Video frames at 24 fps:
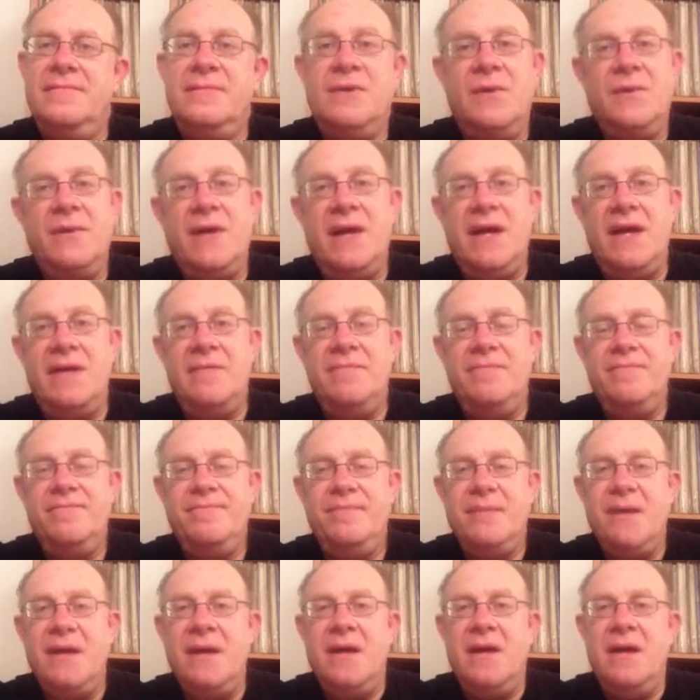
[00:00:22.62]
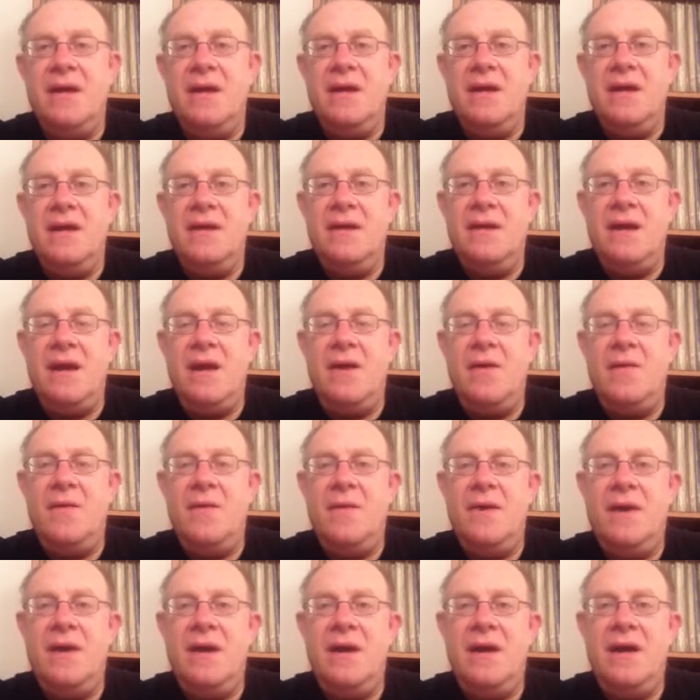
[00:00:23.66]
Okay. Now,
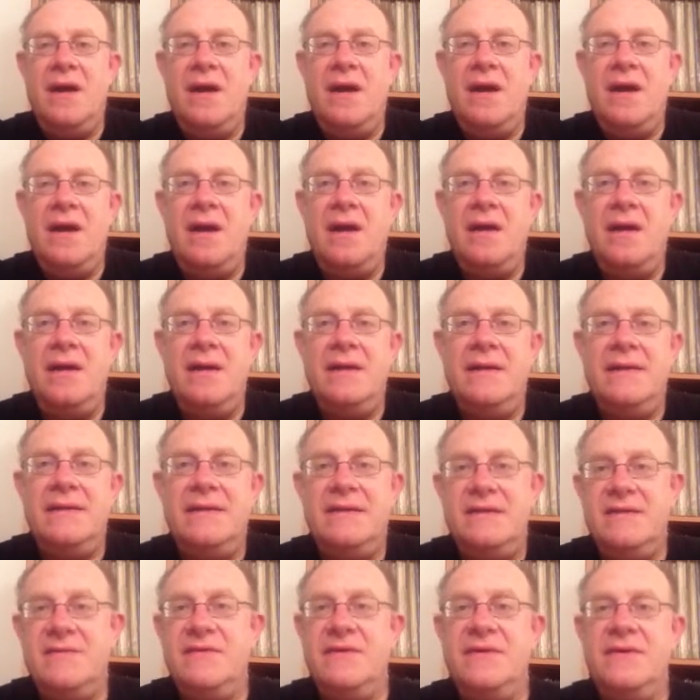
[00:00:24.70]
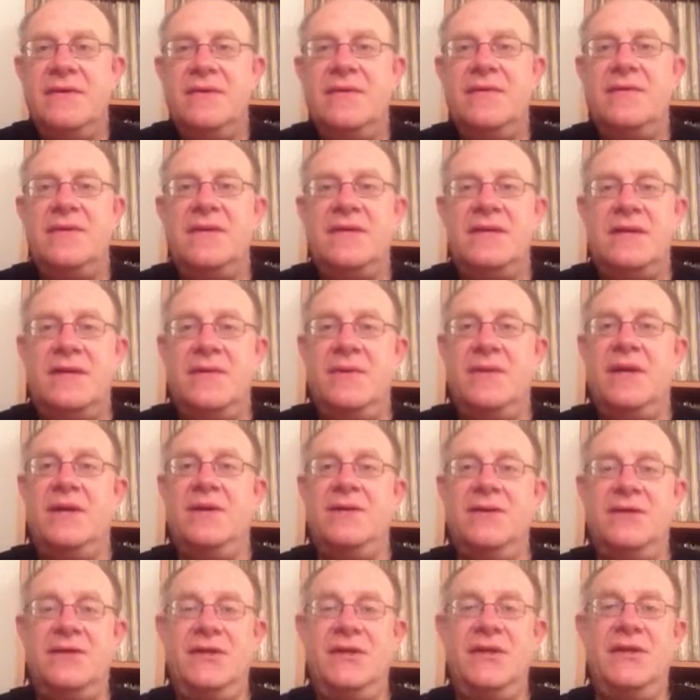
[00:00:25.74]
this video will
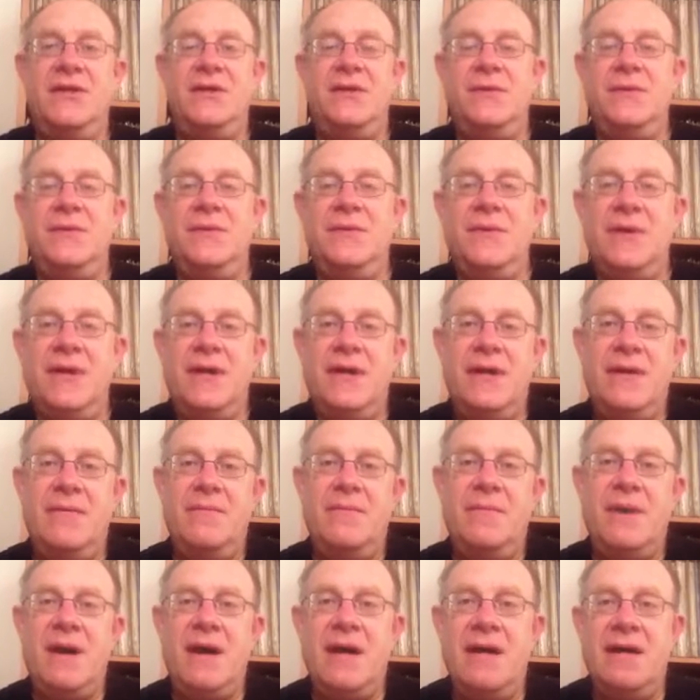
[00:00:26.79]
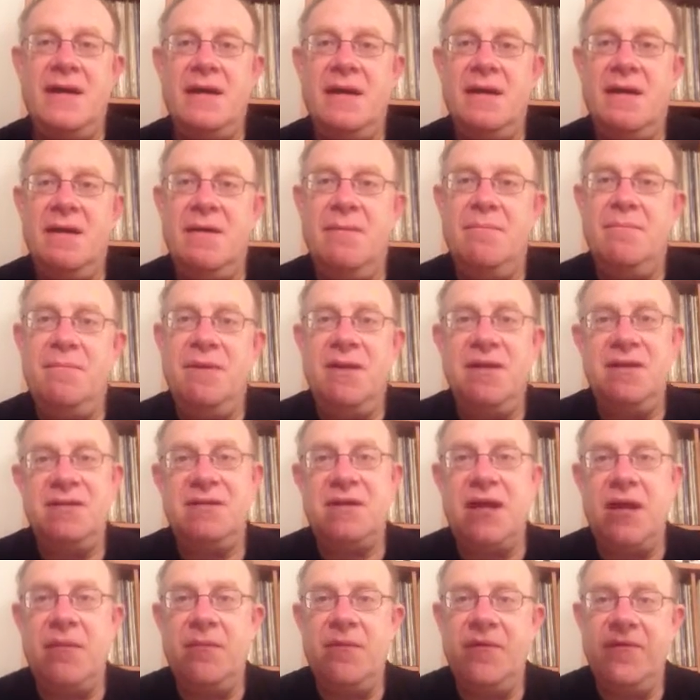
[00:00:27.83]
continue my
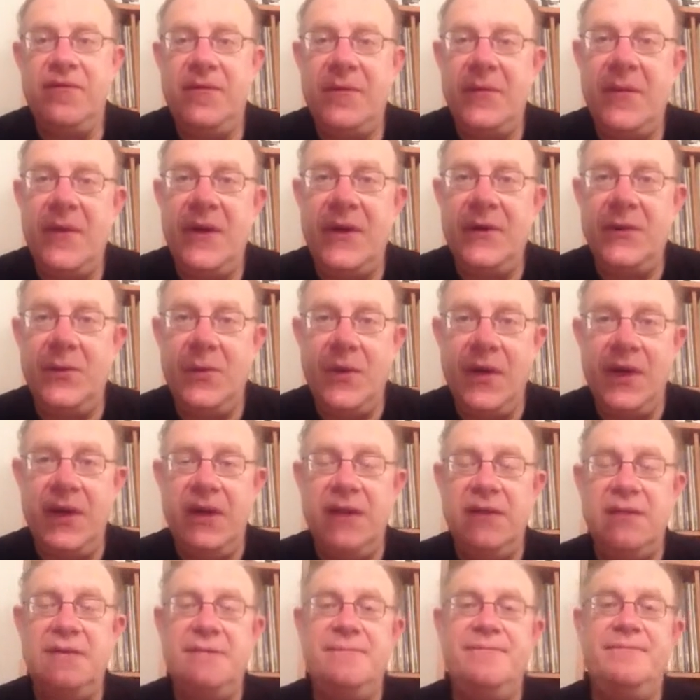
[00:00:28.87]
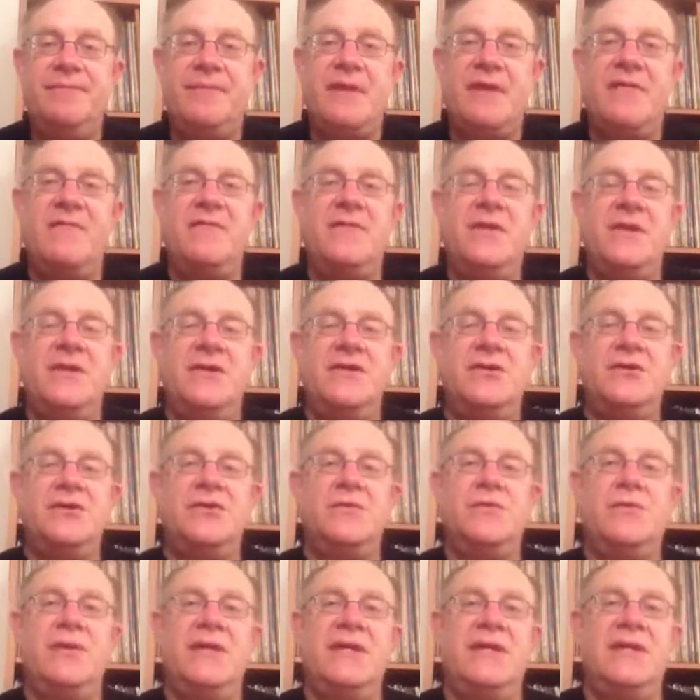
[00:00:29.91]
Beatles album from around the world. Finished
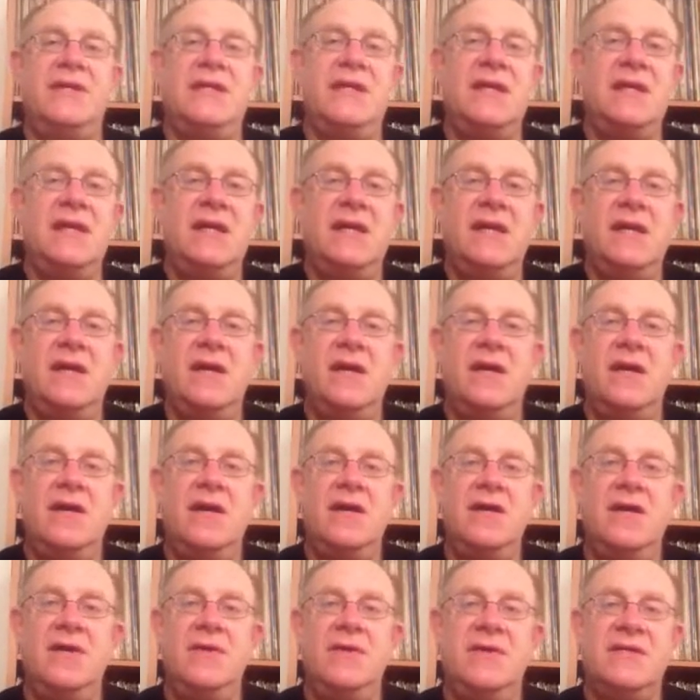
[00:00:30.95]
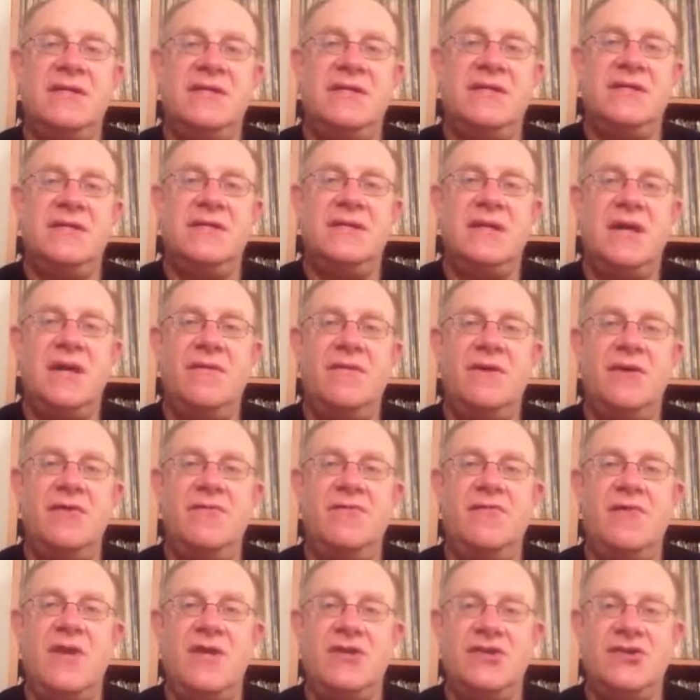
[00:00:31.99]
with the USSR
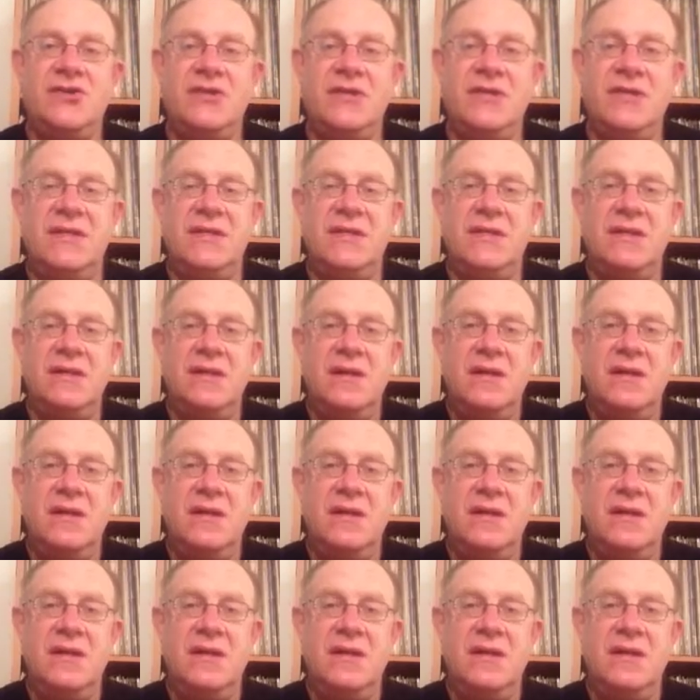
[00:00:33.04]
and Russian